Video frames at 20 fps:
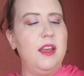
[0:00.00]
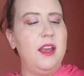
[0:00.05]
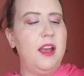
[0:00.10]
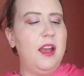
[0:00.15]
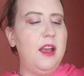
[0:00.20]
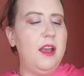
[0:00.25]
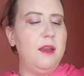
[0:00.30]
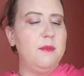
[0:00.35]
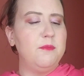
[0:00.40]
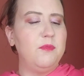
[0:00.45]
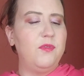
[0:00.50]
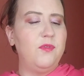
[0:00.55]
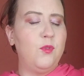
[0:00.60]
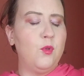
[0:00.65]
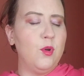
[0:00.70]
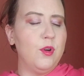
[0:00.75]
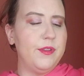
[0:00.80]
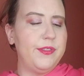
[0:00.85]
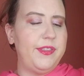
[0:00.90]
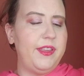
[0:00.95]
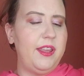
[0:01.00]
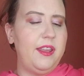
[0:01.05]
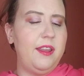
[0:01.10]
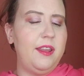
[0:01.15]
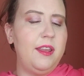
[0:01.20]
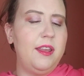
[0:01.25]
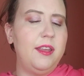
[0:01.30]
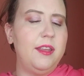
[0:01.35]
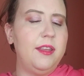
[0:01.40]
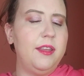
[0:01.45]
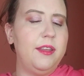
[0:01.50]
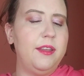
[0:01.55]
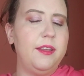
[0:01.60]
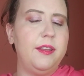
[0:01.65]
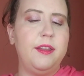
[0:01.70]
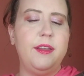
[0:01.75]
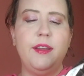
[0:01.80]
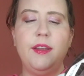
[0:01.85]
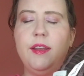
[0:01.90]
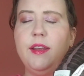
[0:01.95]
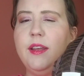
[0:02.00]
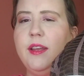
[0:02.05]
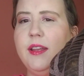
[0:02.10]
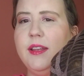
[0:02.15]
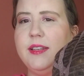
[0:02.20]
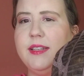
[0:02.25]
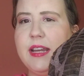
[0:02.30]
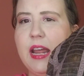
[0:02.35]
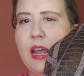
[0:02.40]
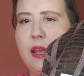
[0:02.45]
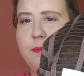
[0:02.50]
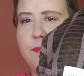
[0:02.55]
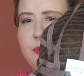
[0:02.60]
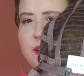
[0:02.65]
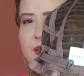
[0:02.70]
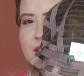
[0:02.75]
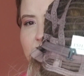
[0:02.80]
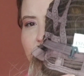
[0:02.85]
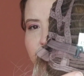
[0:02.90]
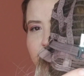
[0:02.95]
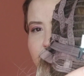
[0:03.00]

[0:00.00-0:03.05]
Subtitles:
For the nape down